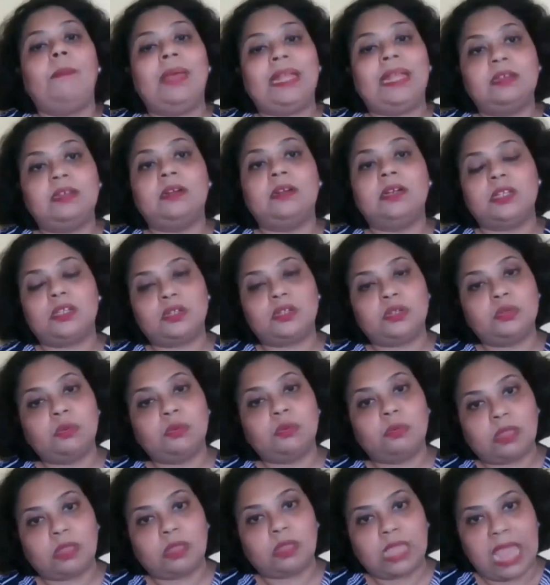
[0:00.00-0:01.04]
Methods
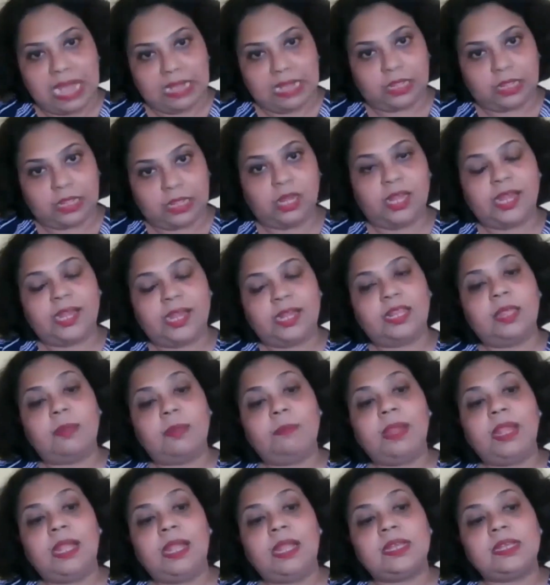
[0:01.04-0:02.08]
to calculate
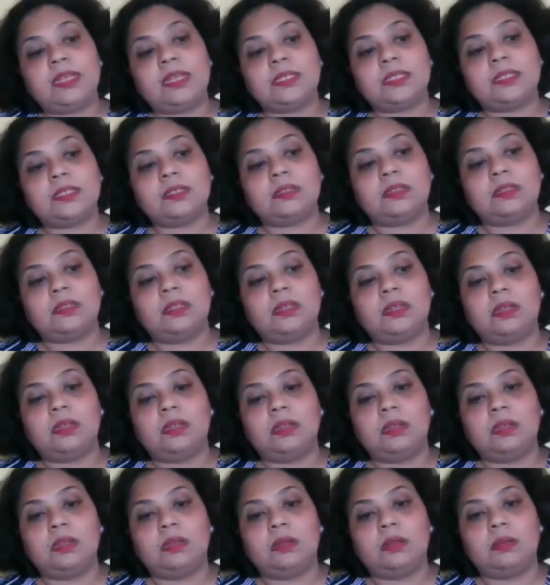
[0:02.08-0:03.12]
them. It is
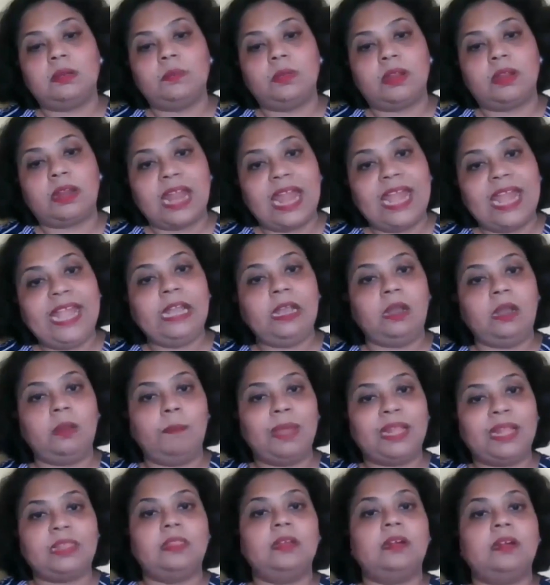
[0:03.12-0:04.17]
the right
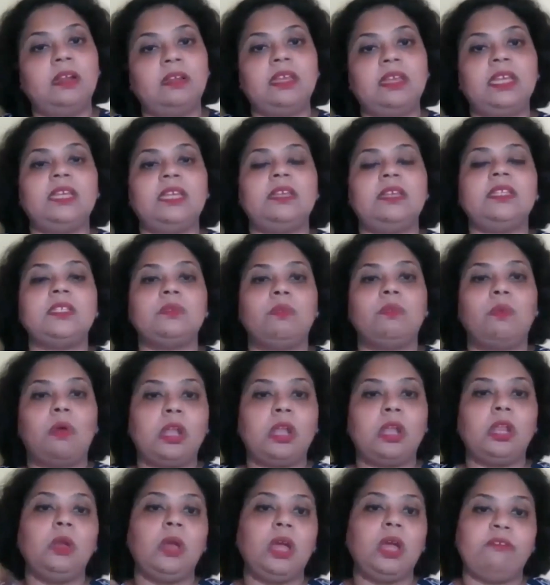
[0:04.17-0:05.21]
method is
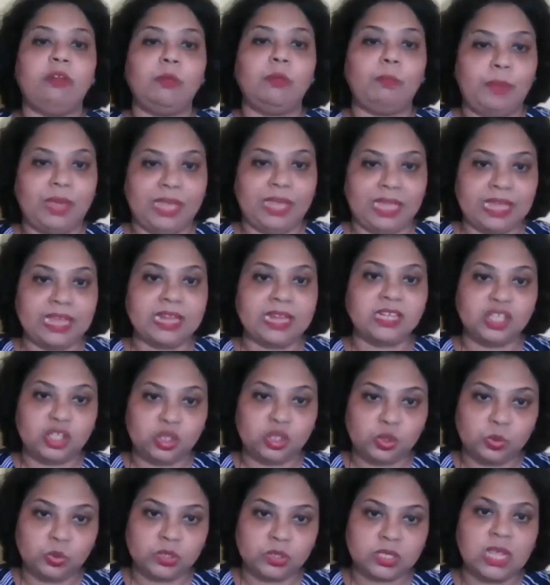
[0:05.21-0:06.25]
what you have to pick
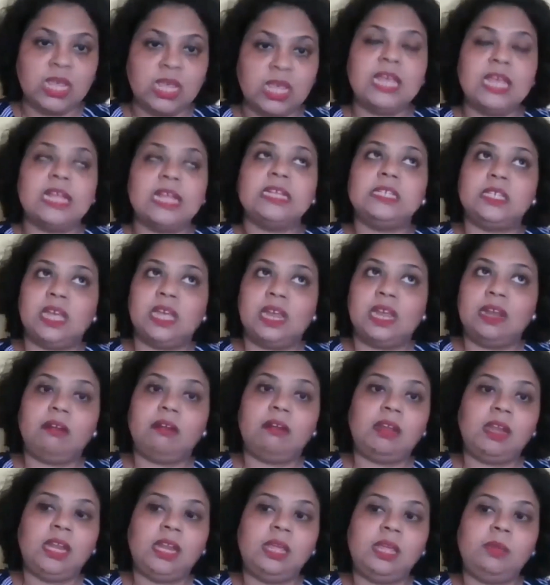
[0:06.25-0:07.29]
and choose.
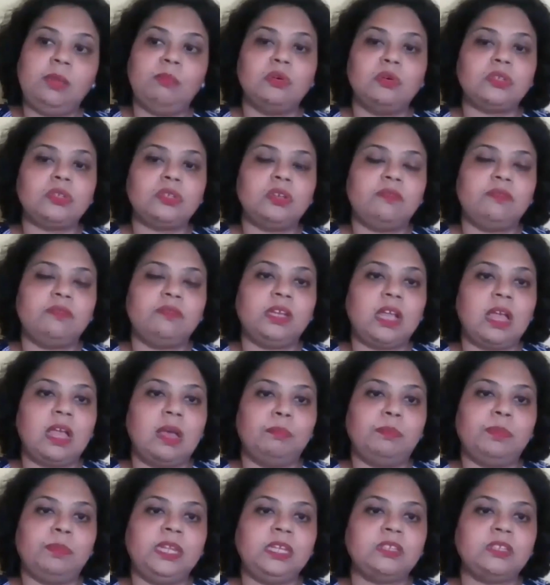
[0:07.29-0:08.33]
Generally, most of the
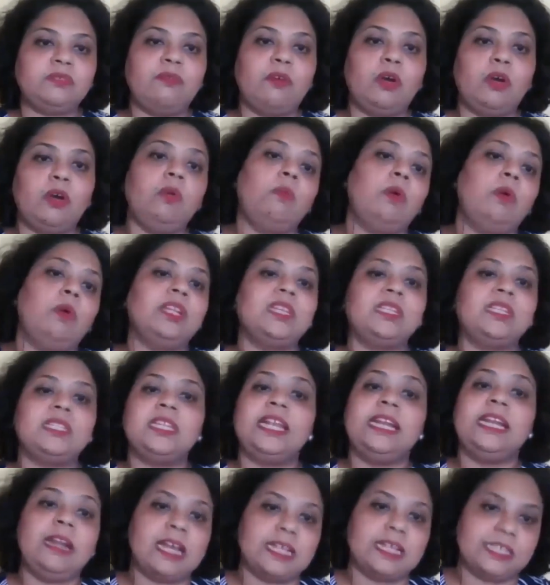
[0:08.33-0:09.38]
companies follow what is
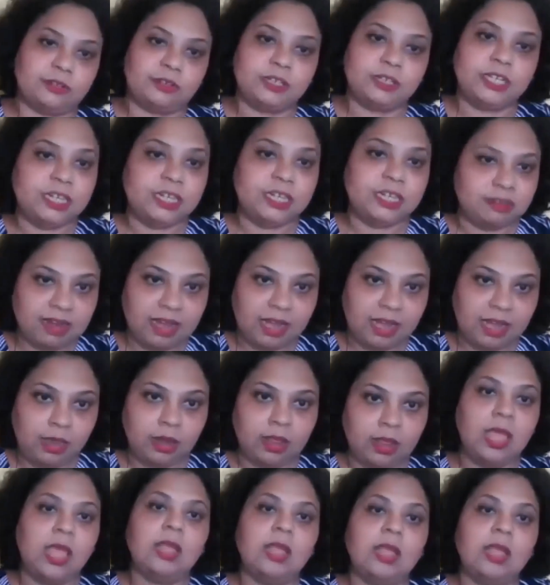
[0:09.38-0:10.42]
the industry trend.